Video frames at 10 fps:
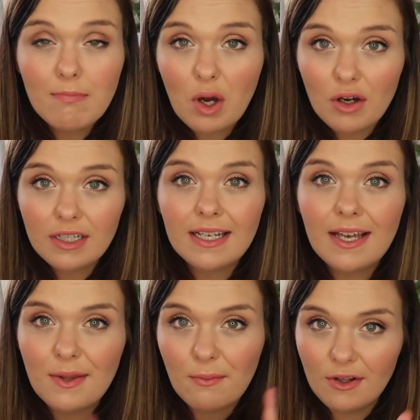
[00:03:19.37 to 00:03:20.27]
But
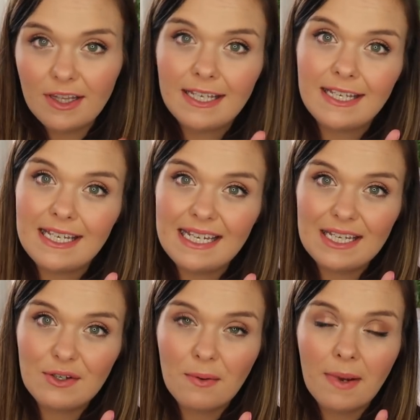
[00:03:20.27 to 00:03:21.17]
the one thing that you
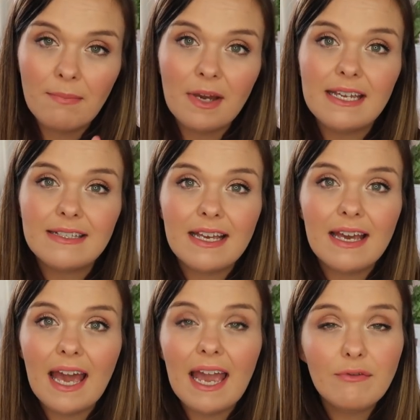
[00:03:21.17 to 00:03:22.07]
need to remember is
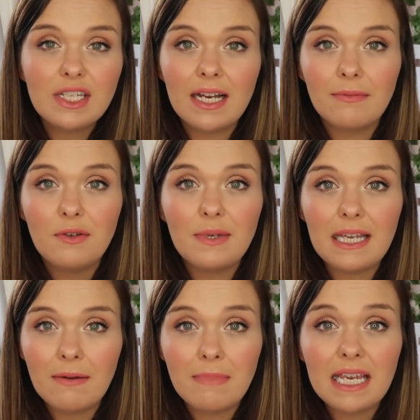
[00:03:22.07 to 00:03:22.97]
that every time you
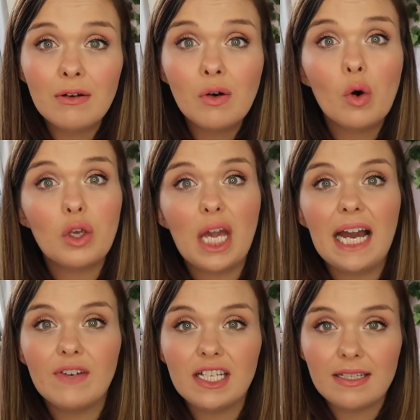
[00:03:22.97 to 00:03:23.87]
eat a meal or you
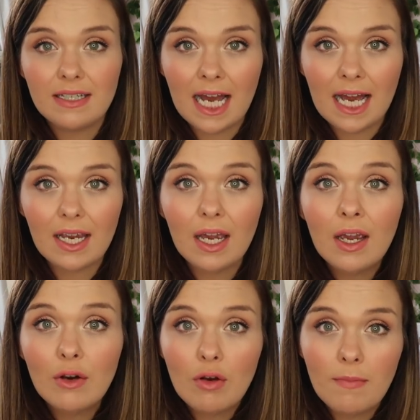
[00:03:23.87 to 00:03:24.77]
have a snack,
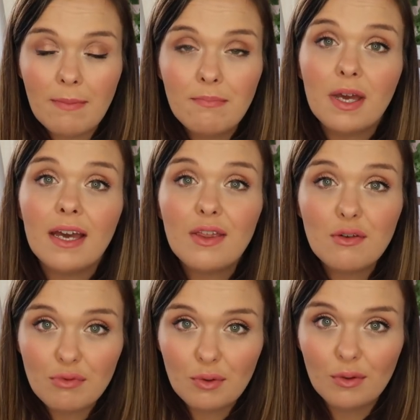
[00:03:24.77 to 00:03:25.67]
remember
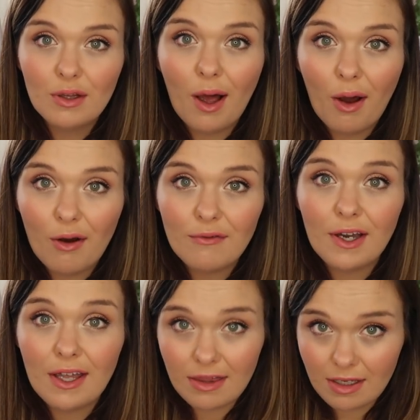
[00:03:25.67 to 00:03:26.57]
the rule
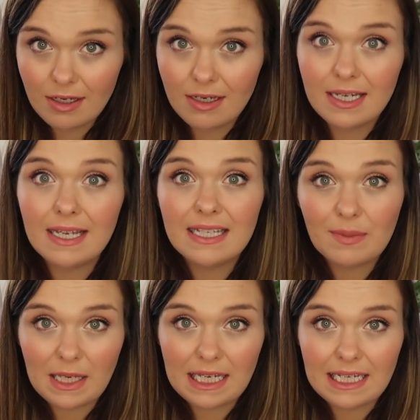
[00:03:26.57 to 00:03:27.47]
of a third
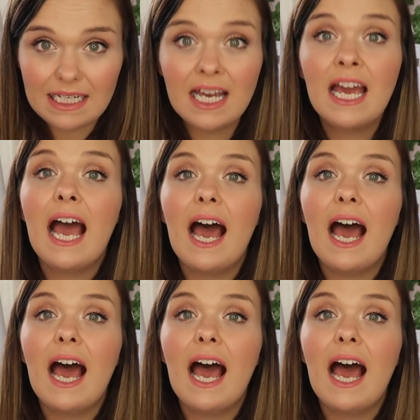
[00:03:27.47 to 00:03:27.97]
speed.